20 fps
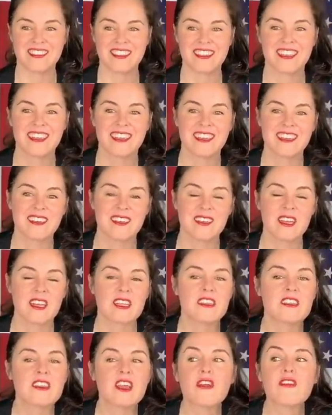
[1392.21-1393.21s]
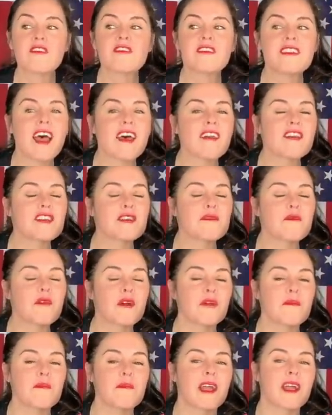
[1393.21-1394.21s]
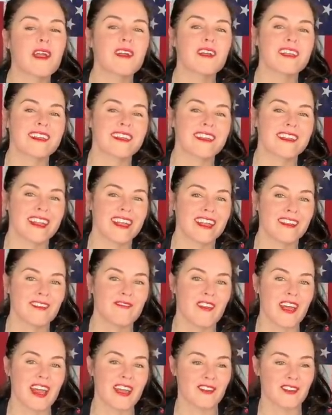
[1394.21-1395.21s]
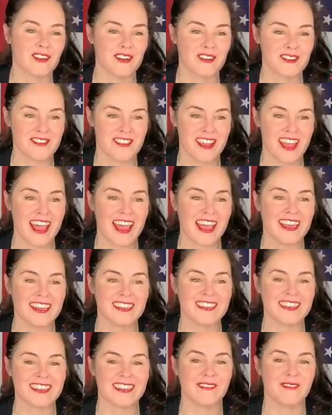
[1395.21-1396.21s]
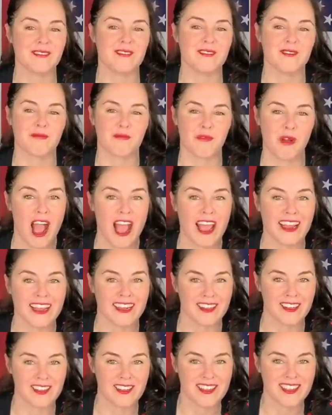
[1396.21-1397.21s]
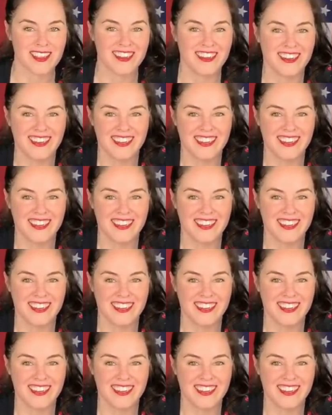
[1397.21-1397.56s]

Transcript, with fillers: Uh, There's nothing more American than vendors at riots.